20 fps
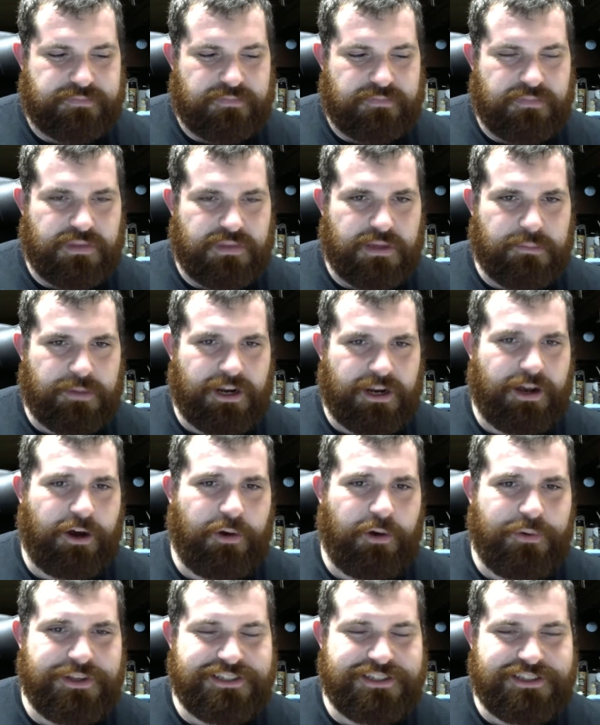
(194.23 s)
but I
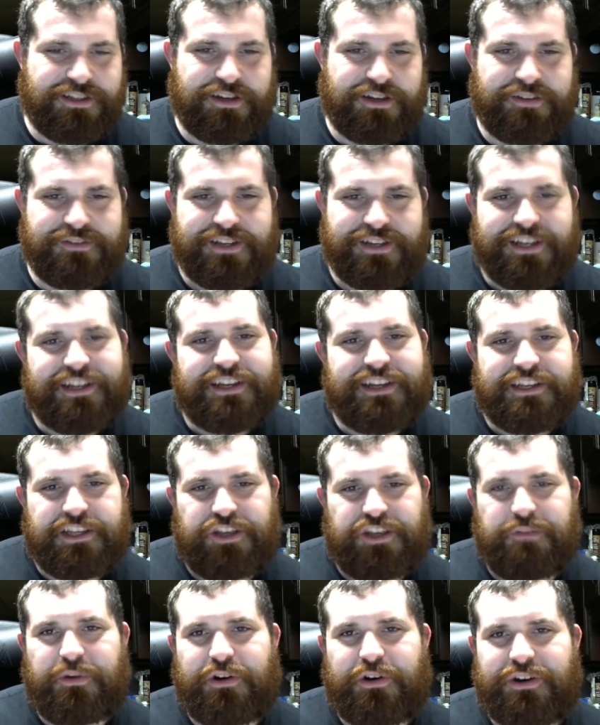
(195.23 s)
always loved
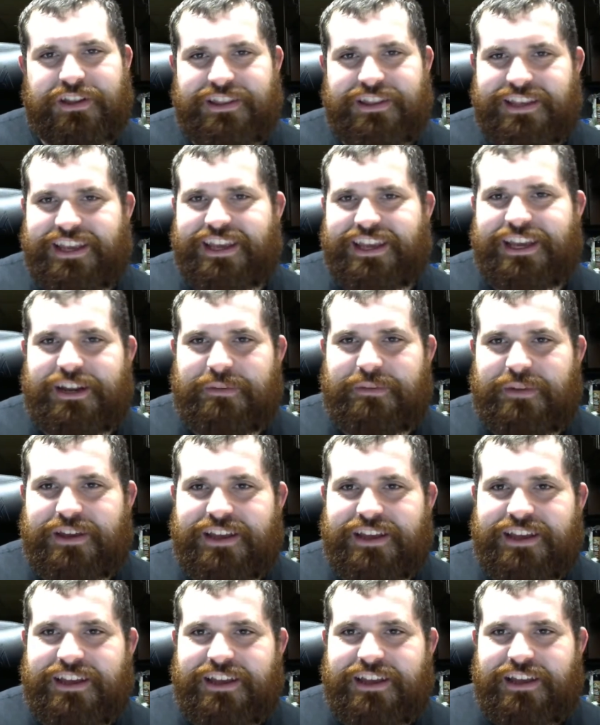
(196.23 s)
Cubone in the
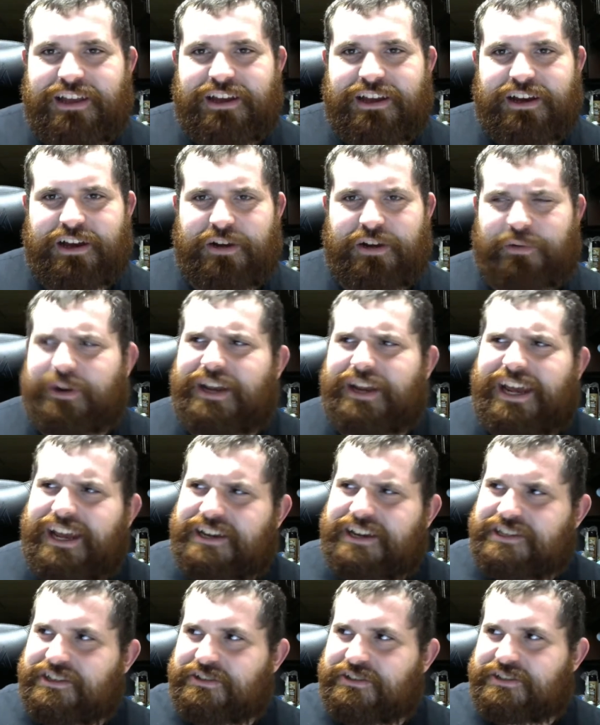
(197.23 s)
anime. When
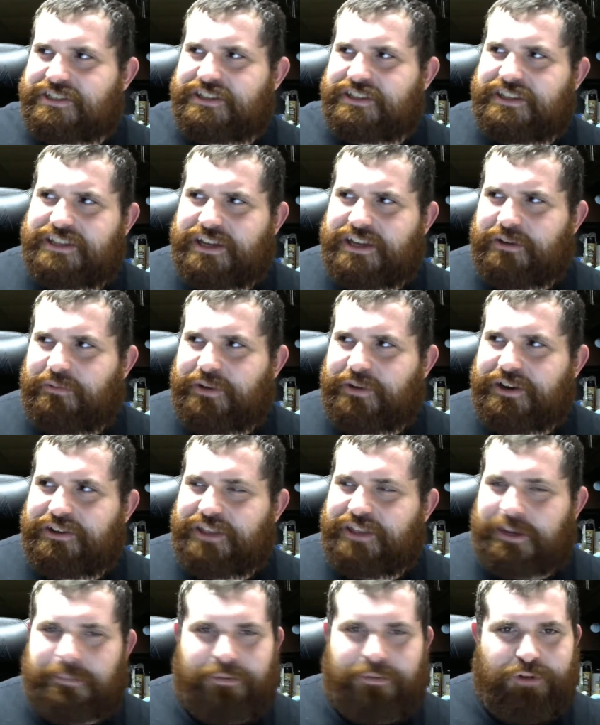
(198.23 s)
Ash goes to like that weird
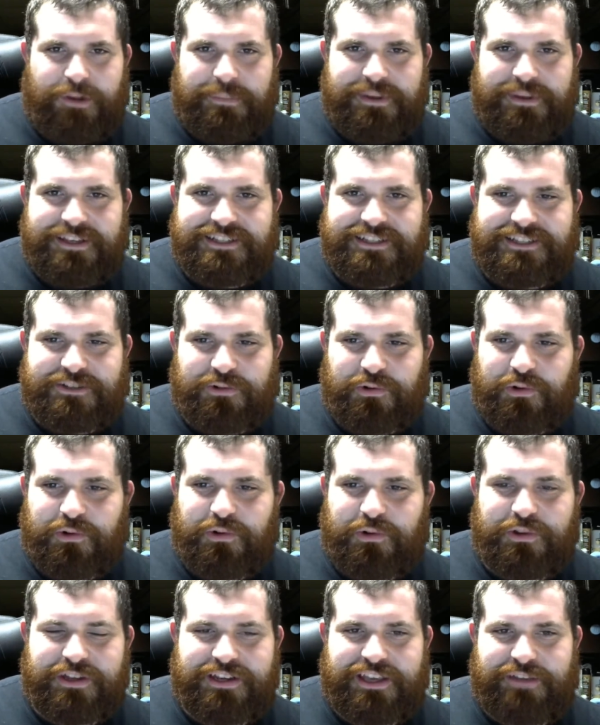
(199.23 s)
like preppy school,
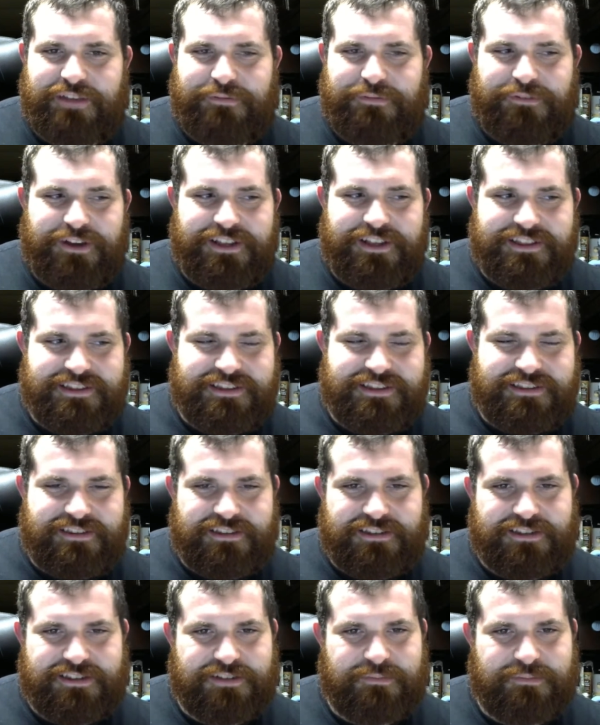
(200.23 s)
like he fights
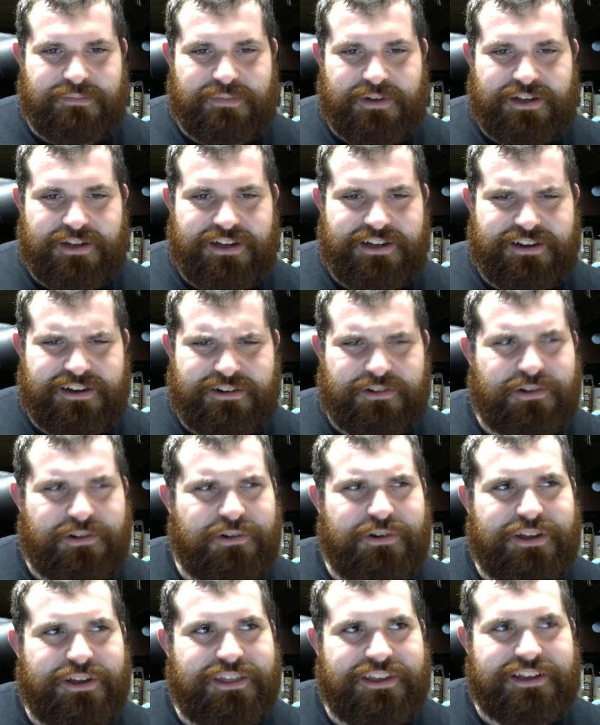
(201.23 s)
some girl
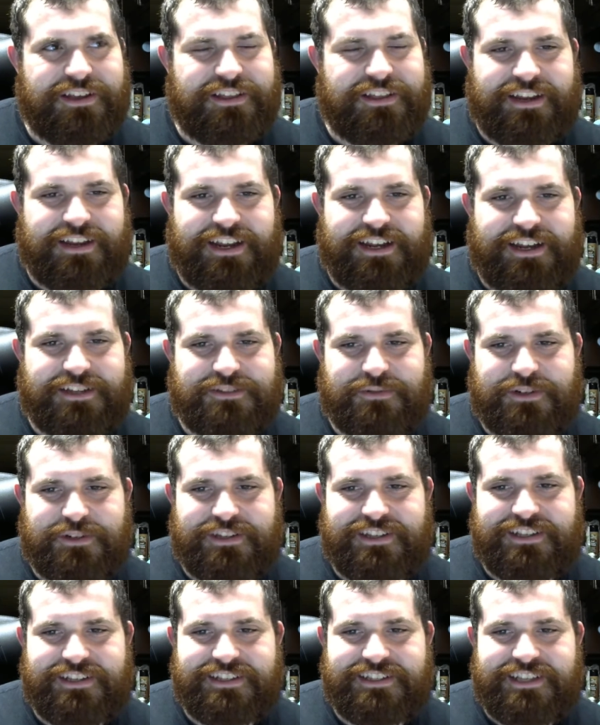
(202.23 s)
I think that has one of
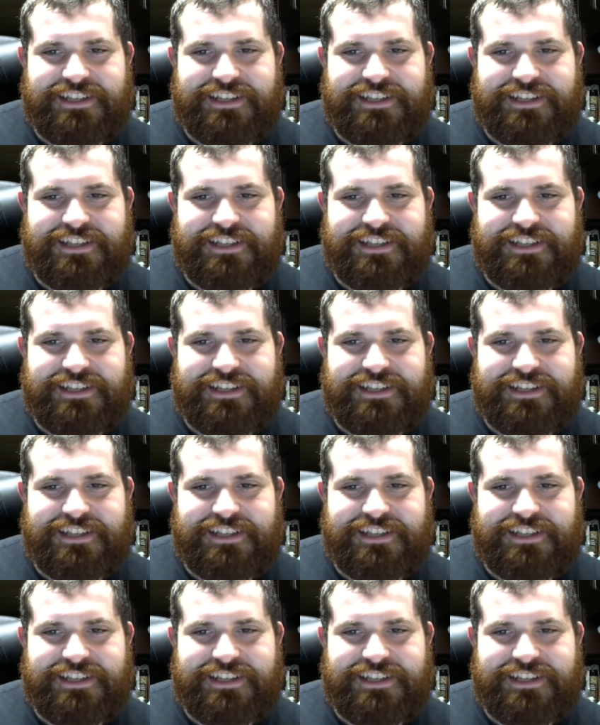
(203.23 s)
these,